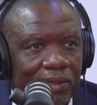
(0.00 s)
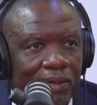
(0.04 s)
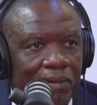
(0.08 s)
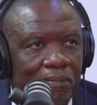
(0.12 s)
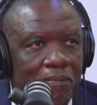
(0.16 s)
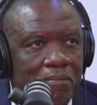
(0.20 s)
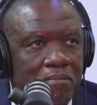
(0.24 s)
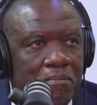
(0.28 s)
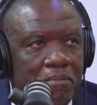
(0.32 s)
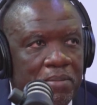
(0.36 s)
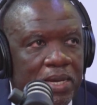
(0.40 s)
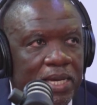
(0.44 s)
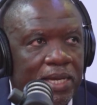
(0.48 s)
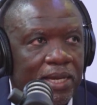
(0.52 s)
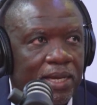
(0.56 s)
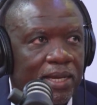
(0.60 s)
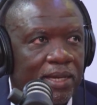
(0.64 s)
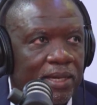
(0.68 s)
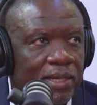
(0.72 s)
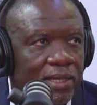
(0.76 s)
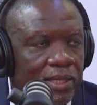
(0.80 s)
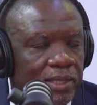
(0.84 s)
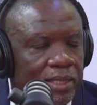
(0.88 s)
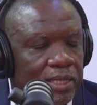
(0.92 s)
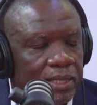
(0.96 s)
are
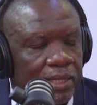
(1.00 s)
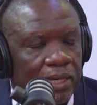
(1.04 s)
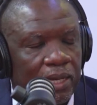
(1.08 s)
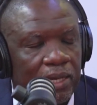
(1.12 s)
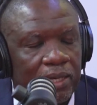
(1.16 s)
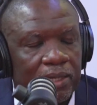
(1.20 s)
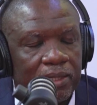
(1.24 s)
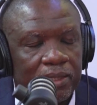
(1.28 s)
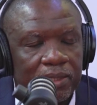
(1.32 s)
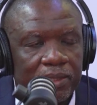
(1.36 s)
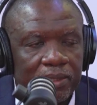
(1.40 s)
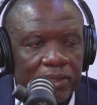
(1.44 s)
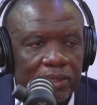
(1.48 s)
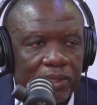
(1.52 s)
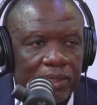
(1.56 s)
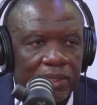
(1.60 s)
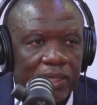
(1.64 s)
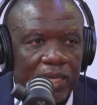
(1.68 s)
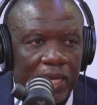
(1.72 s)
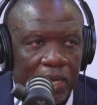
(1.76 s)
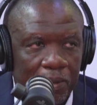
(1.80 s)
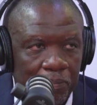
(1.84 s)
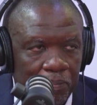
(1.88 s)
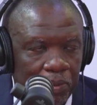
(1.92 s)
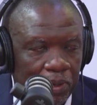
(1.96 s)
many trained,
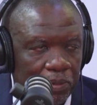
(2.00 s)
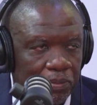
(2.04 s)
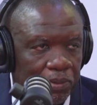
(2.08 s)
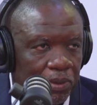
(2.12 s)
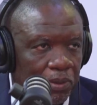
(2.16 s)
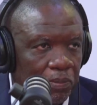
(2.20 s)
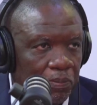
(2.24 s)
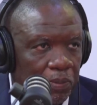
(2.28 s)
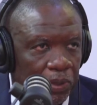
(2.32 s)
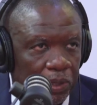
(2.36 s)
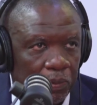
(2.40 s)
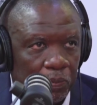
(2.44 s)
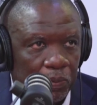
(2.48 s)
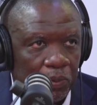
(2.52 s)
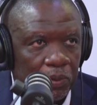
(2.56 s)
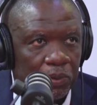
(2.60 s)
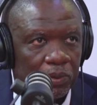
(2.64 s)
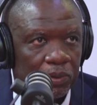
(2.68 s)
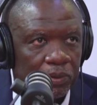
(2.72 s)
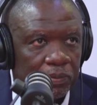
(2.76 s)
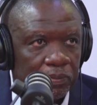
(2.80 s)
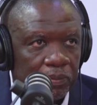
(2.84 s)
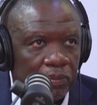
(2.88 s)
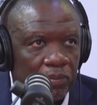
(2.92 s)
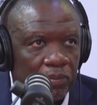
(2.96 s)
capable people